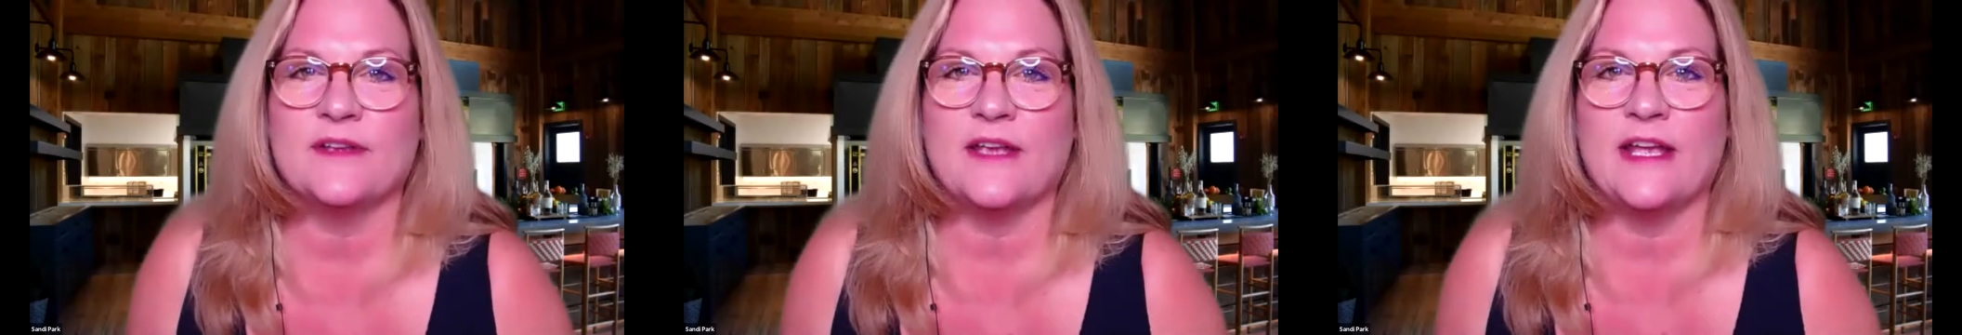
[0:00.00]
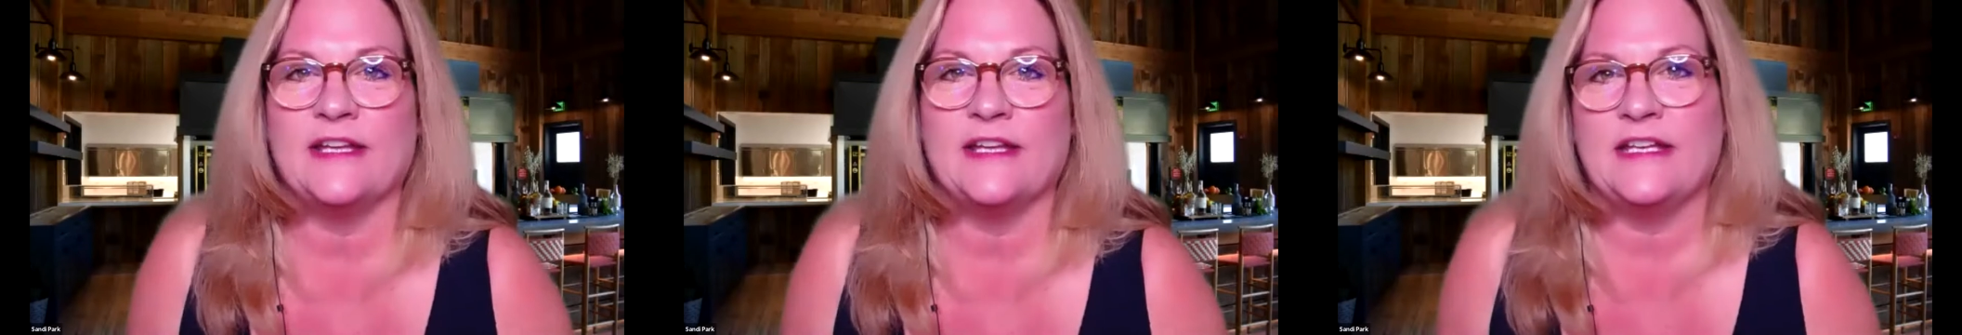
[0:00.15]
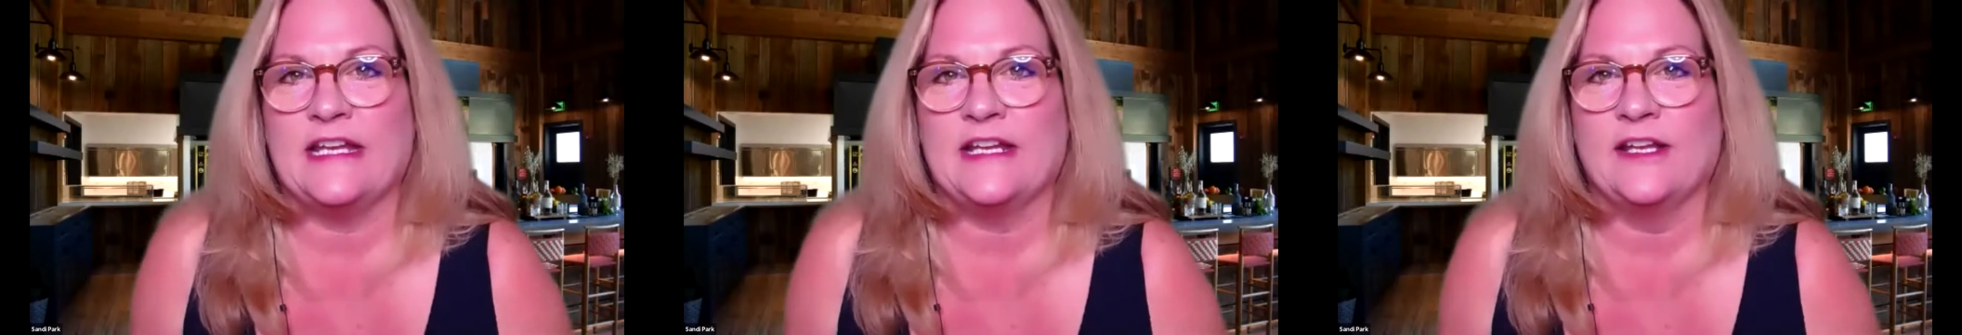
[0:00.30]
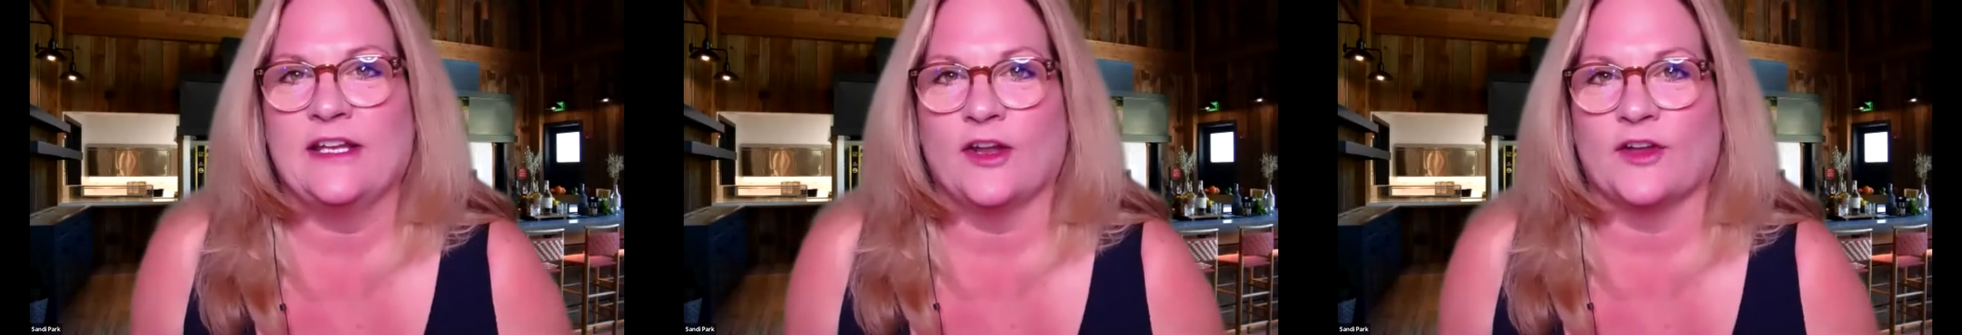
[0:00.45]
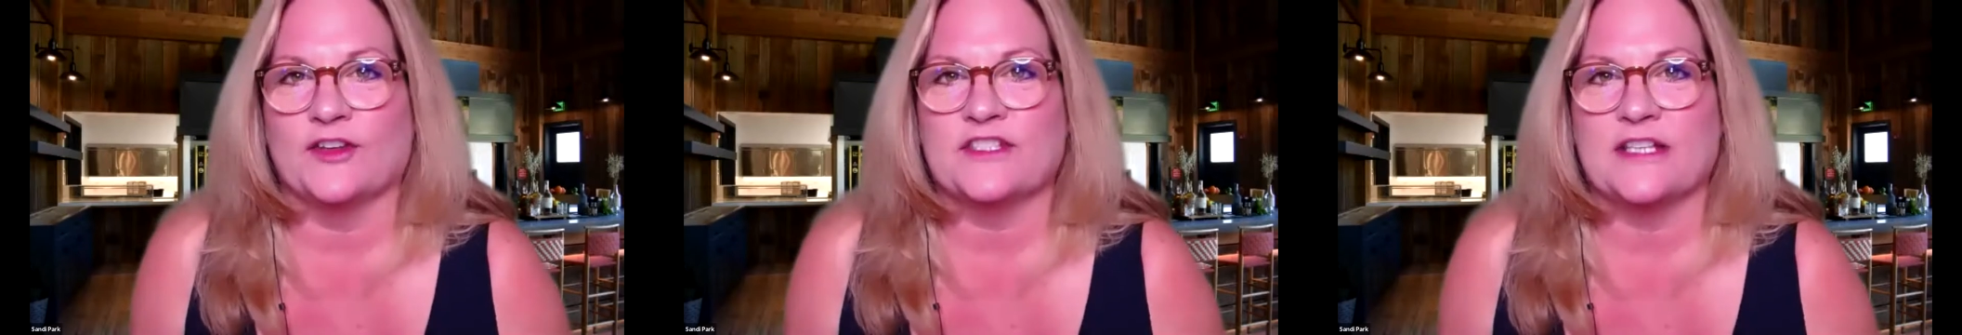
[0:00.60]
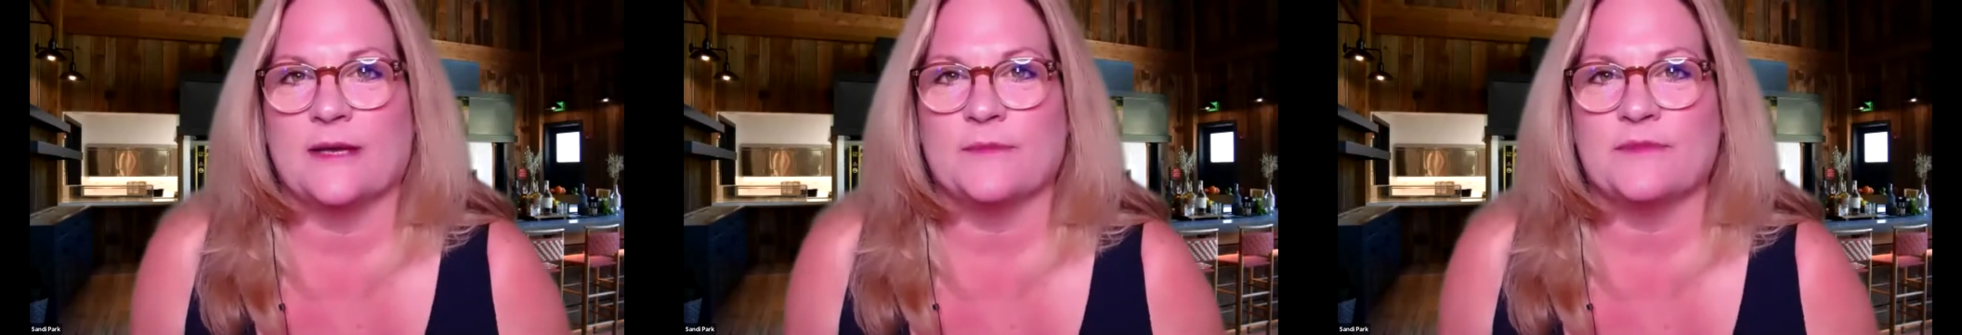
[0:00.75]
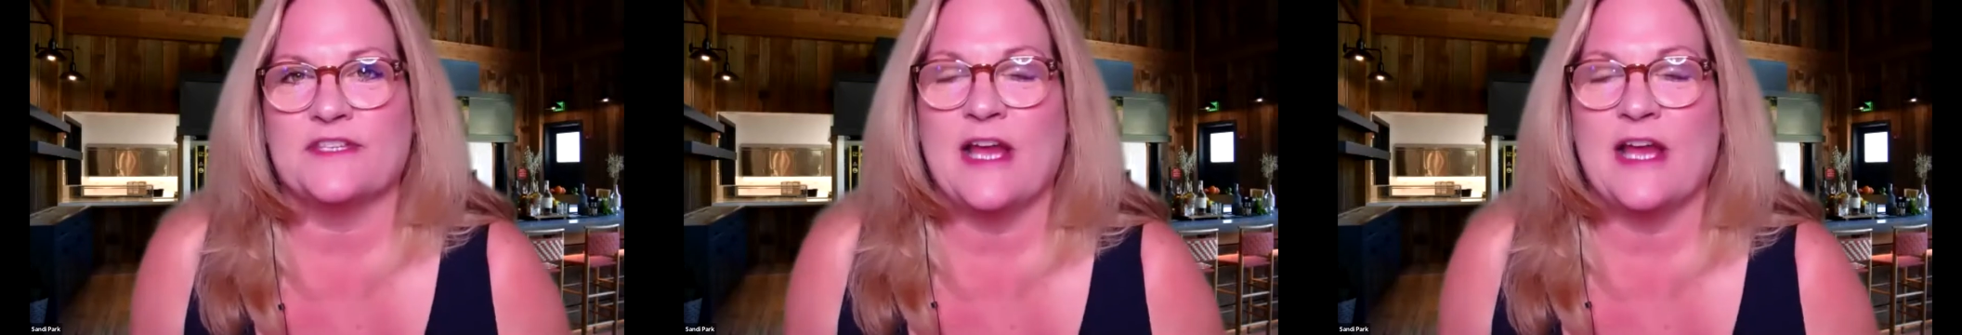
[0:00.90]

and need little tubs.